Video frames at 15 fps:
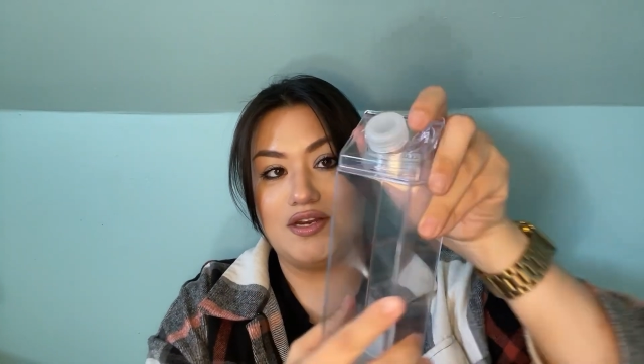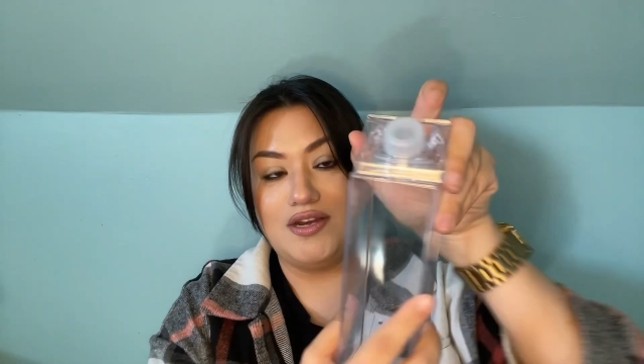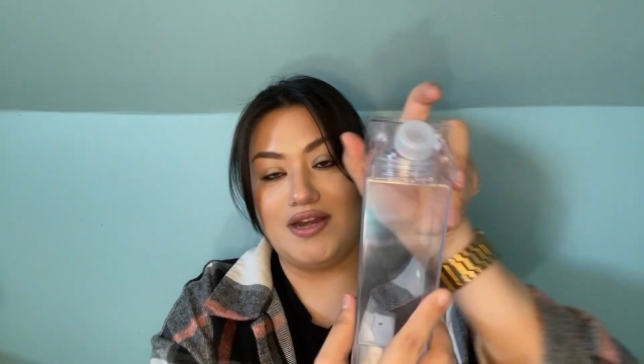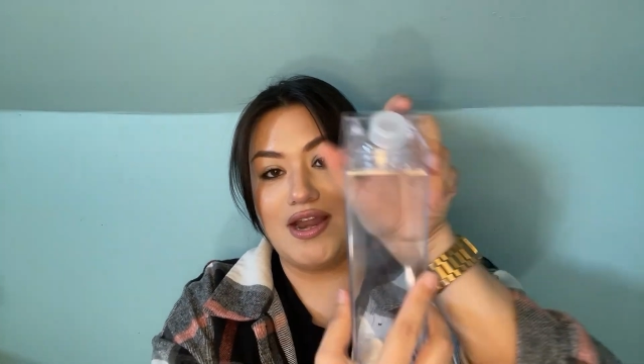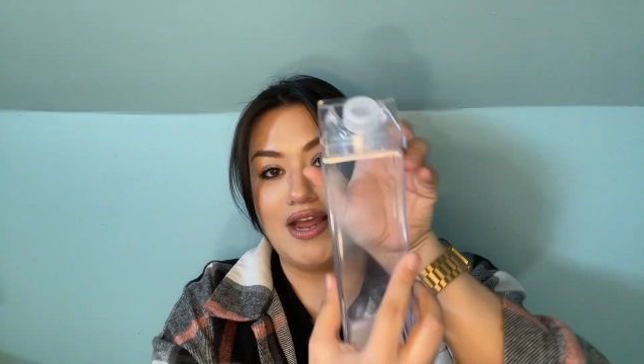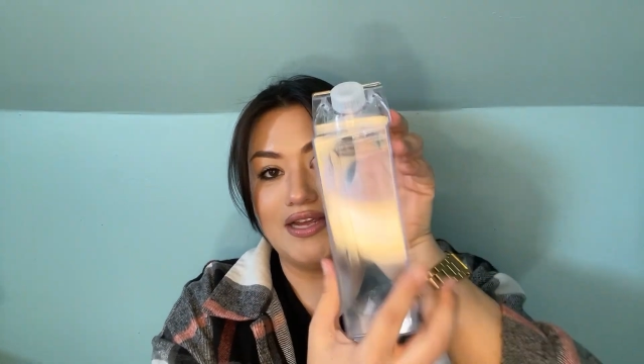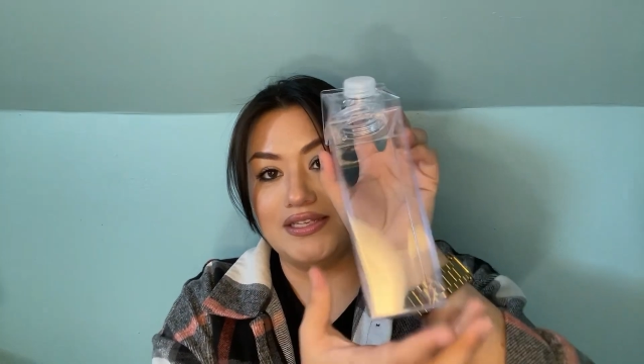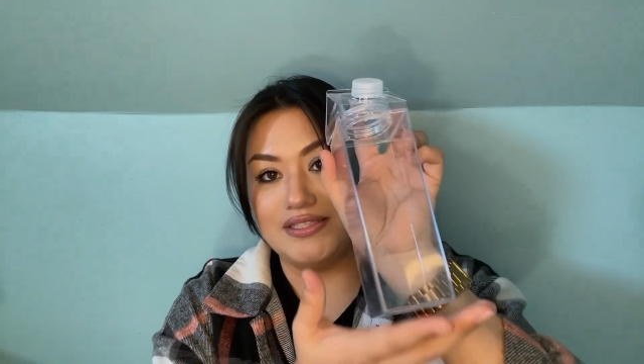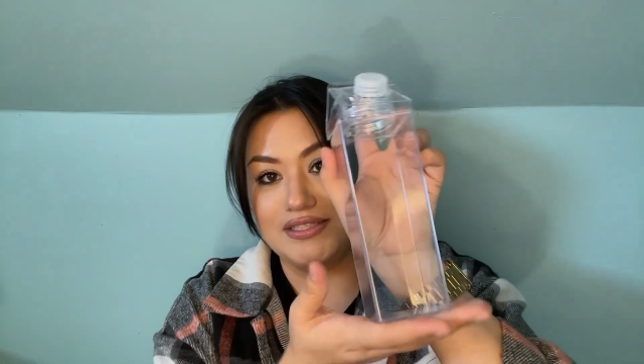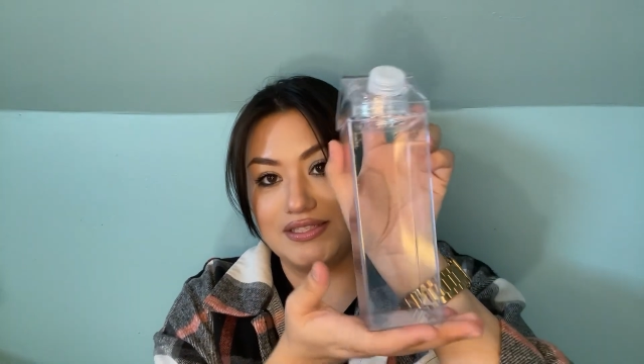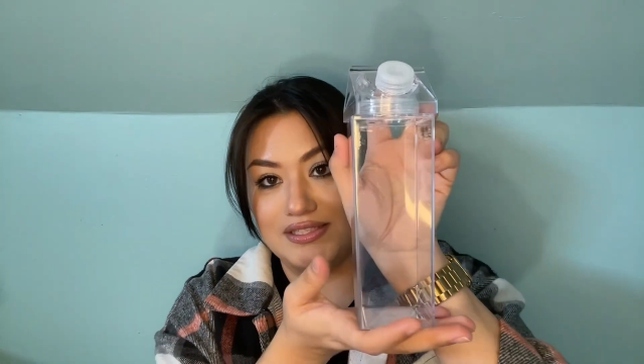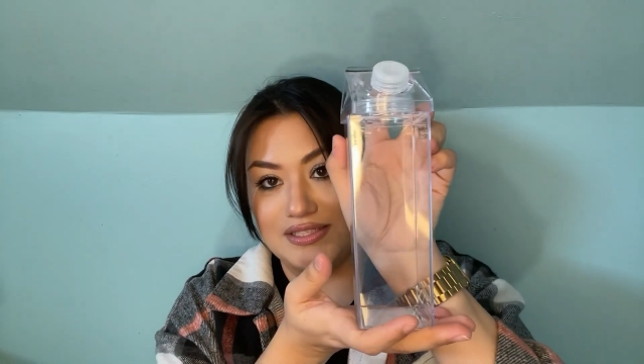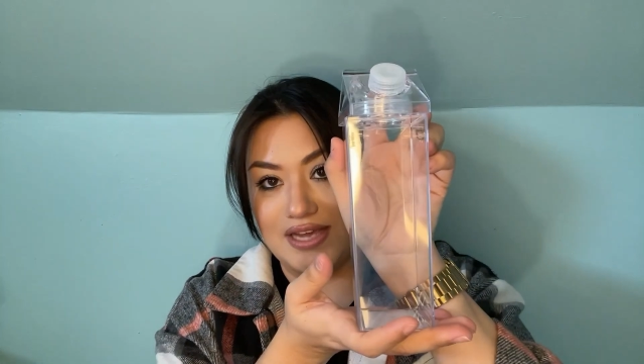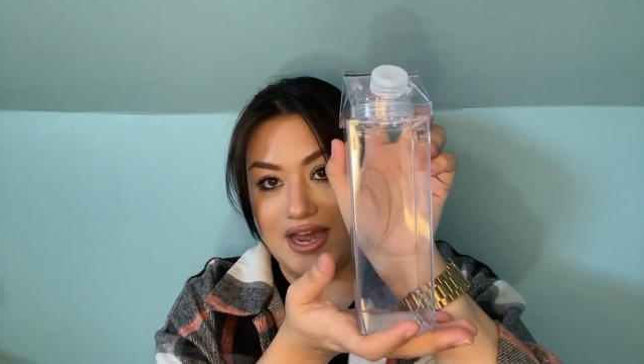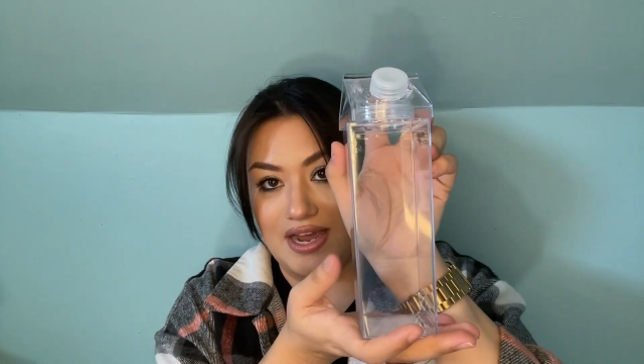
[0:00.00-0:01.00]
nice
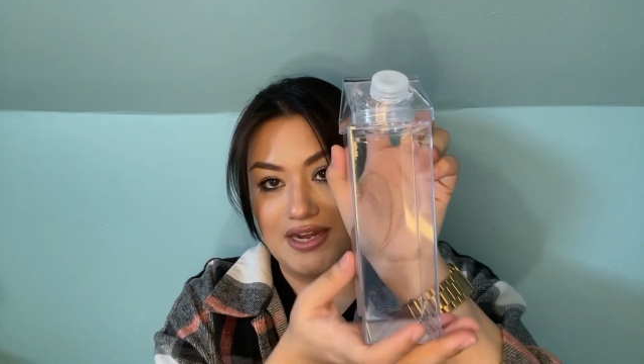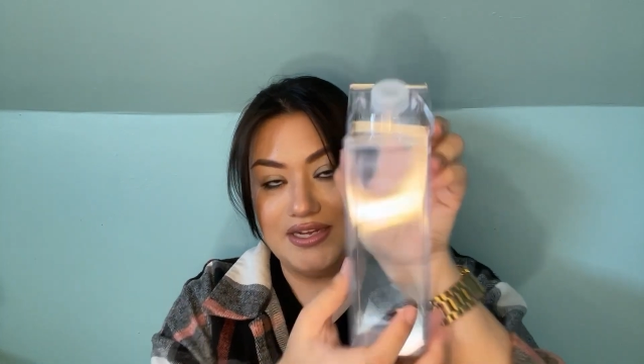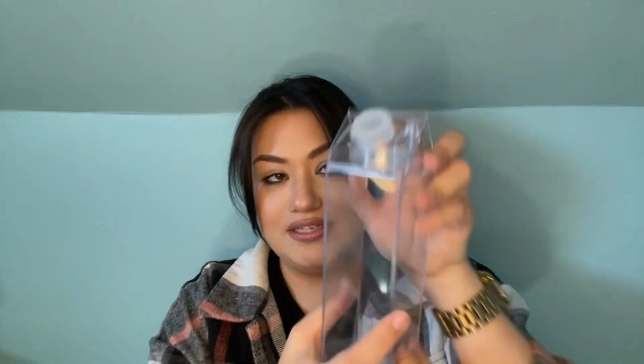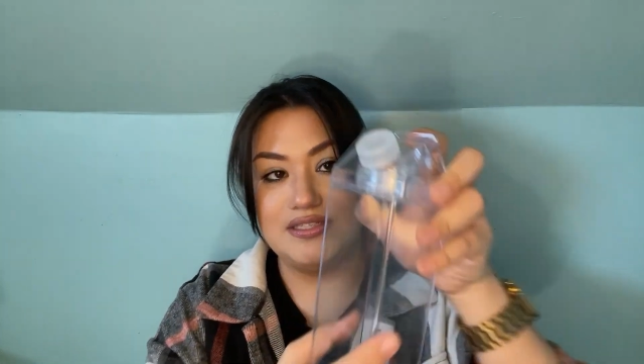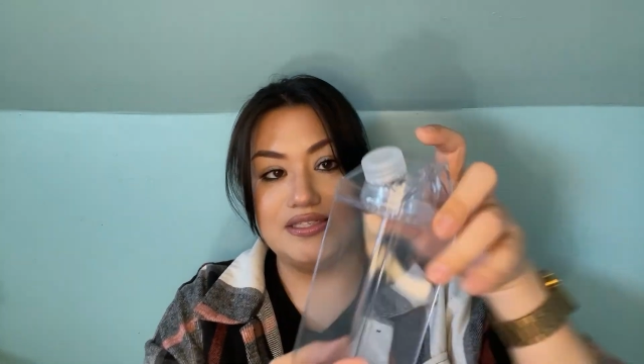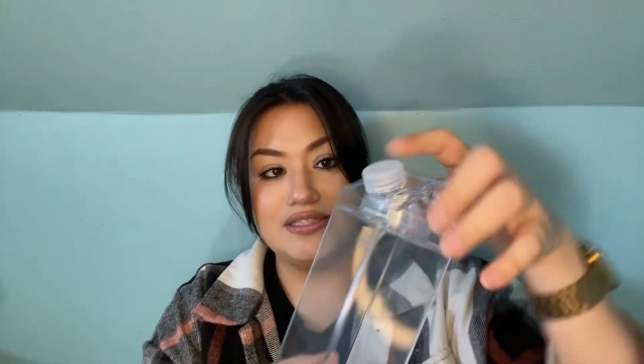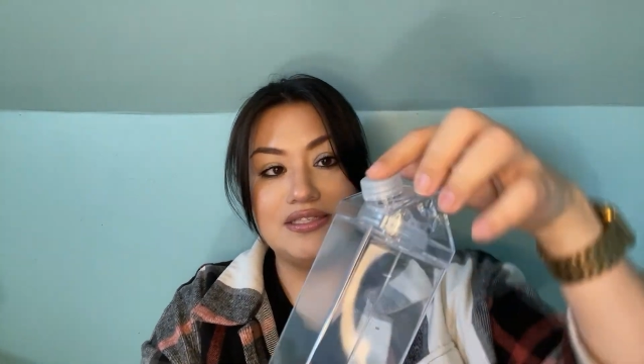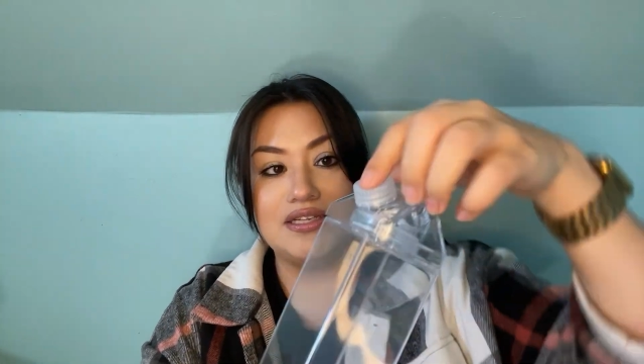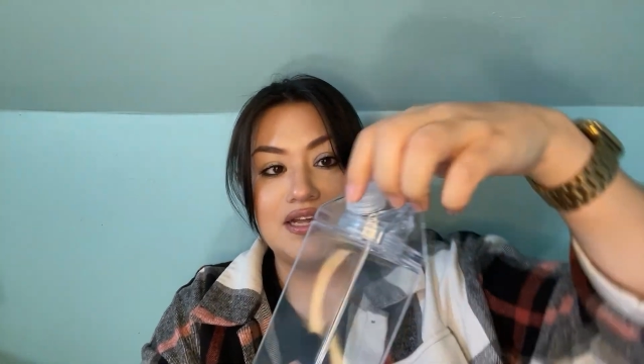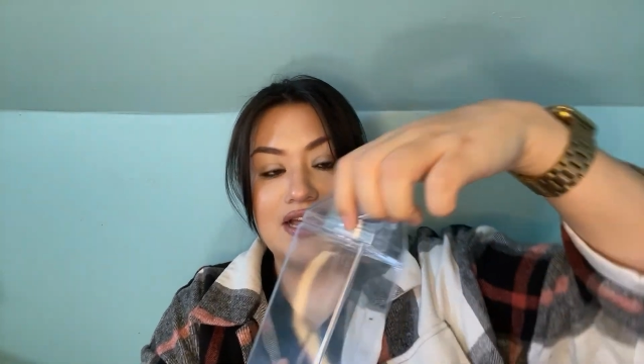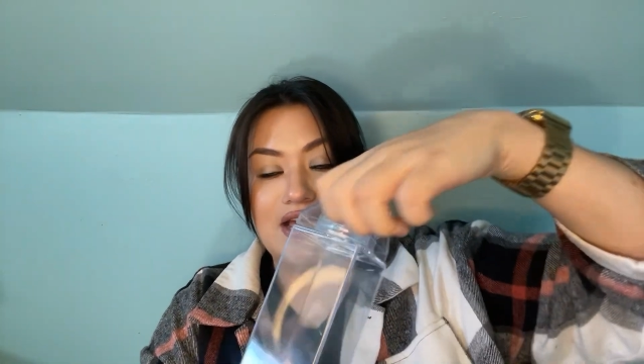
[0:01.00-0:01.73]
size,